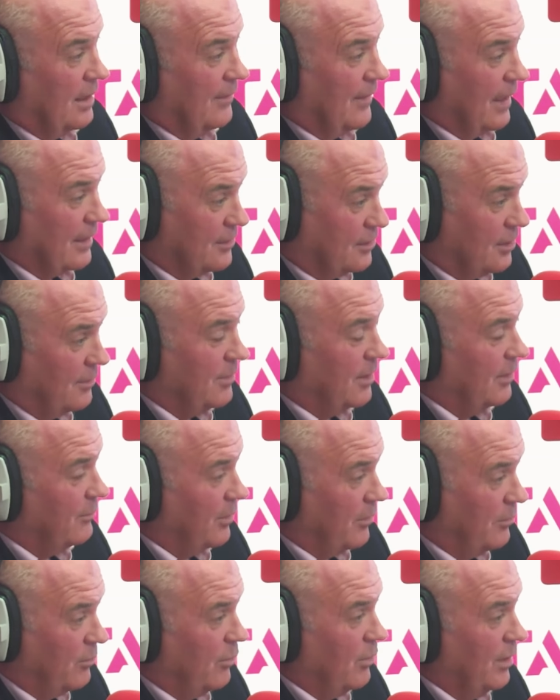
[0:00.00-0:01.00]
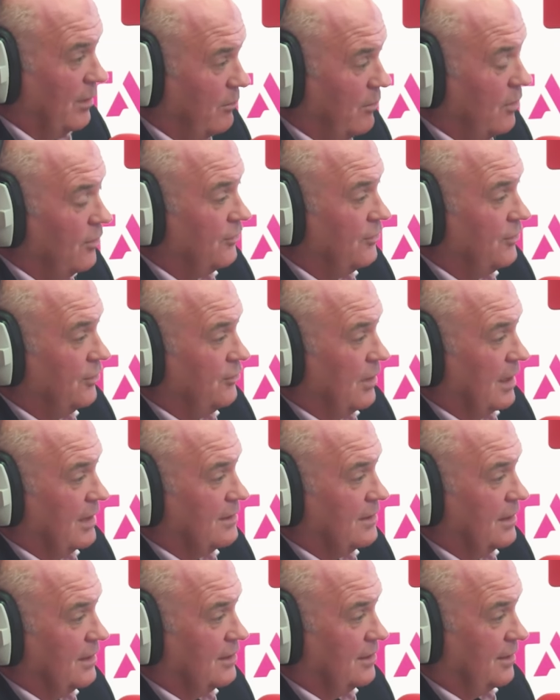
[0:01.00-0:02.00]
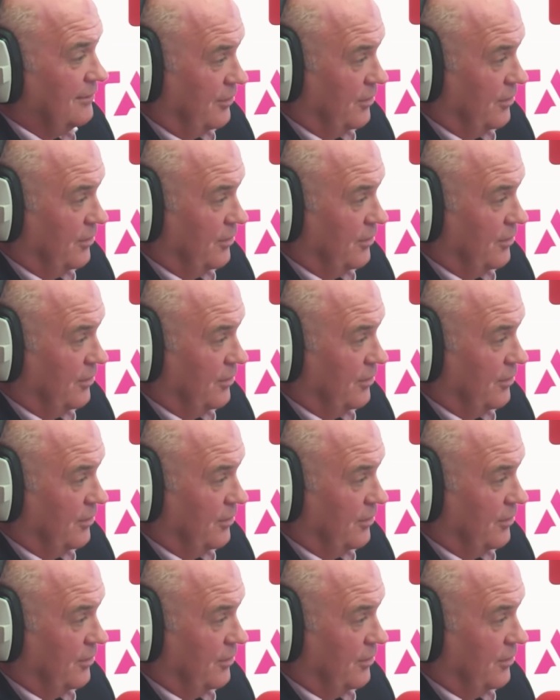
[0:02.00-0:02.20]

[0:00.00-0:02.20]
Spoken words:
And that's something we must address into the